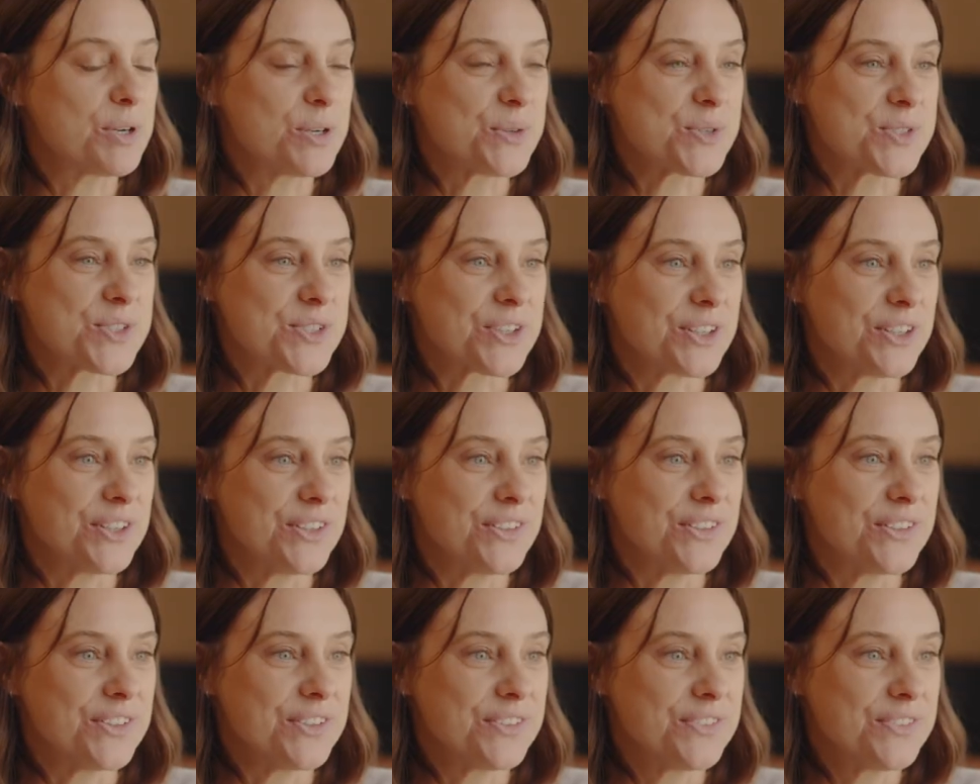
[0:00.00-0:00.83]
but
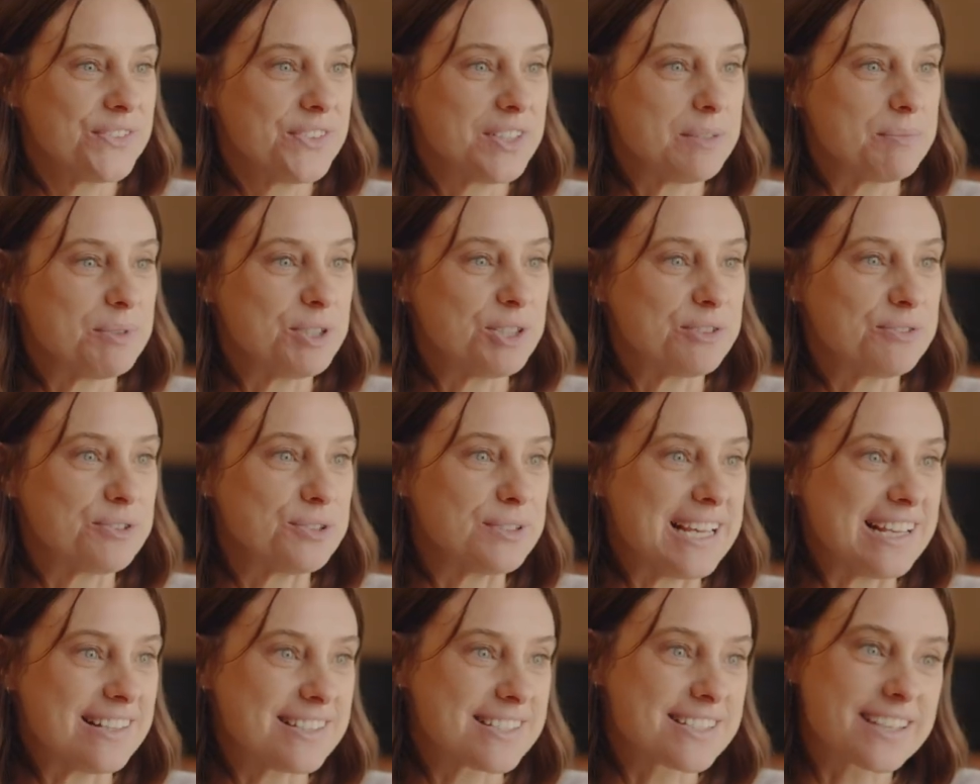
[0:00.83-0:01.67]
also the beautiful
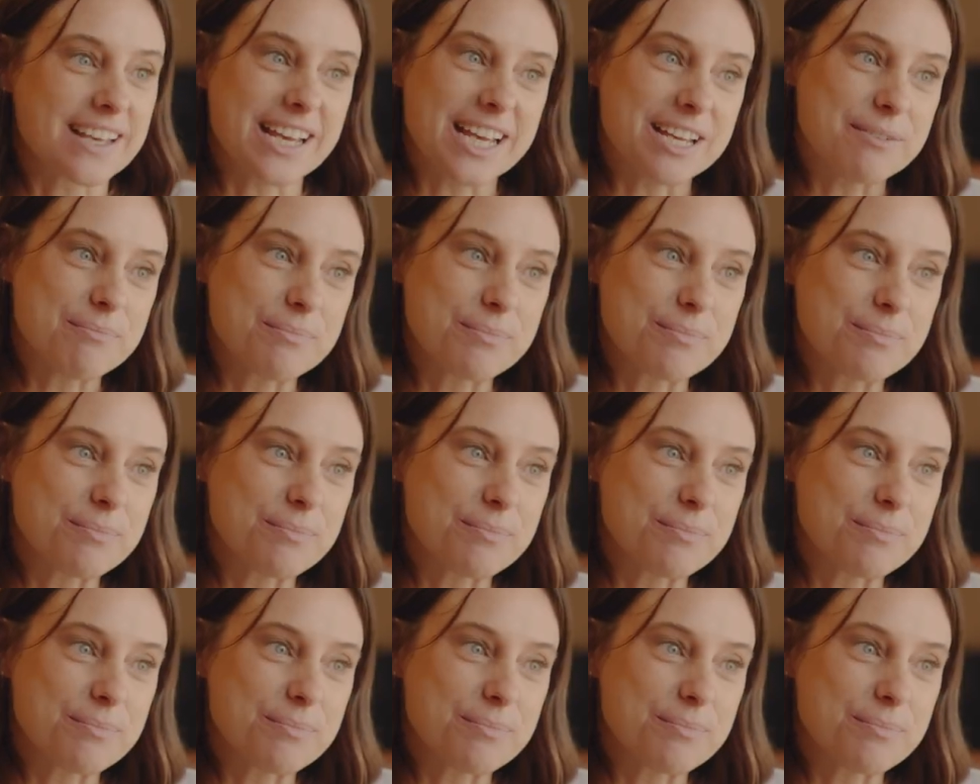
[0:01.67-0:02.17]
landscape